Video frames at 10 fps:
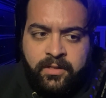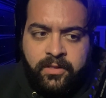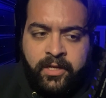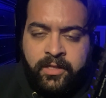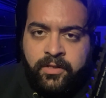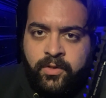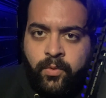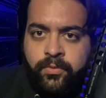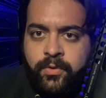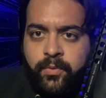And the
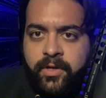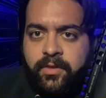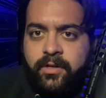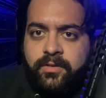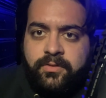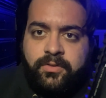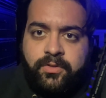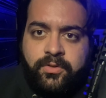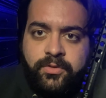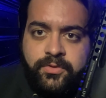only way that it is
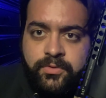secured